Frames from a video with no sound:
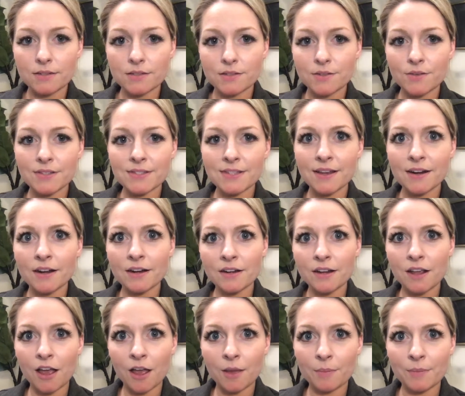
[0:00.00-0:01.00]
It's not
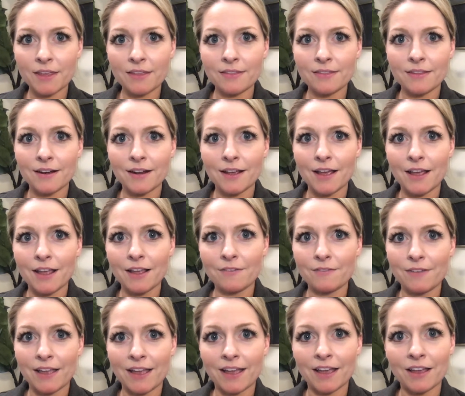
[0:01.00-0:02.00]
uncommon that I've
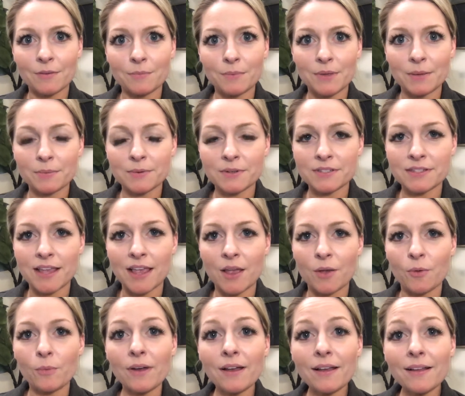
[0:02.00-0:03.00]
had people say,
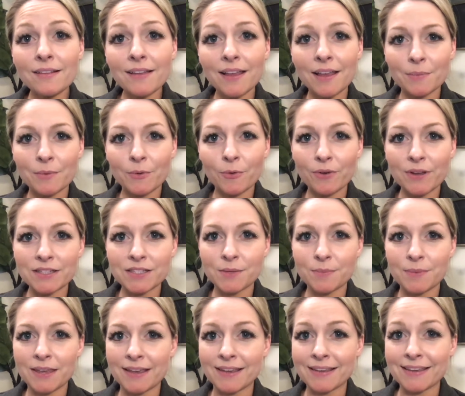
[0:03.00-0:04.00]
well, I'm going to
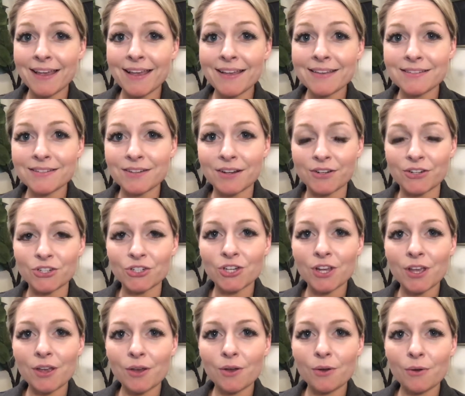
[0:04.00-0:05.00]
be a guest on a
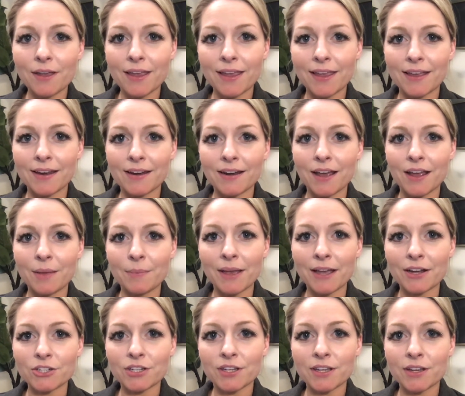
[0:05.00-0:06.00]
show and I'm
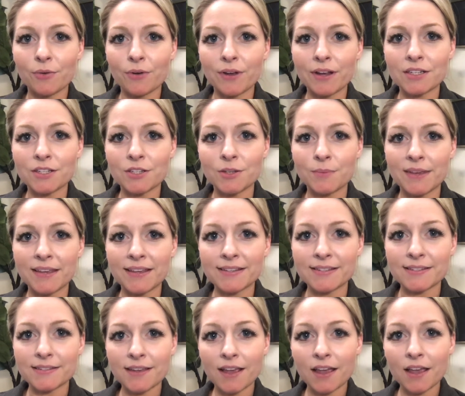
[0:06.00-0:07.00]
actually going to be
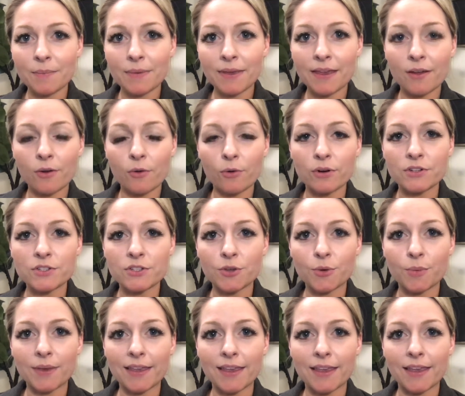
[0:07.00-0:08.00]
Skyping or
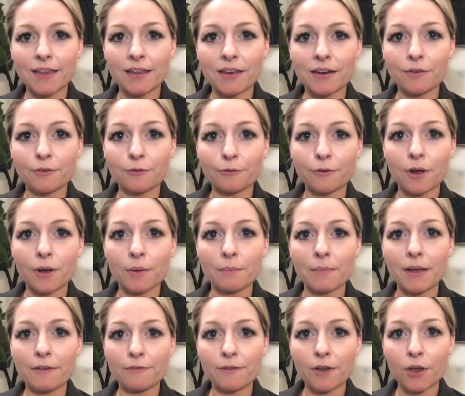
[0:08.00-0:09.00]
Zooming in from
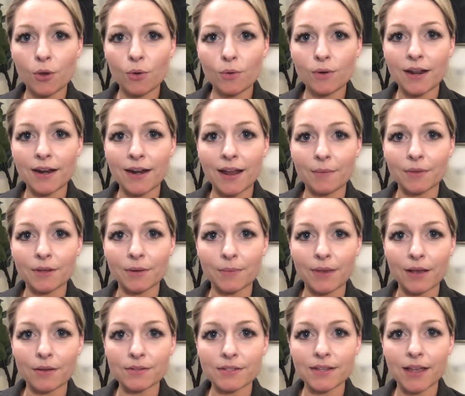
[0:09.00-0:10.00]
my phone and I'm going to be
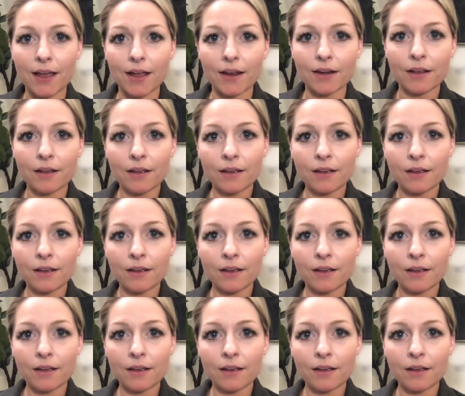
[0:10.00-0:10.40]
outside.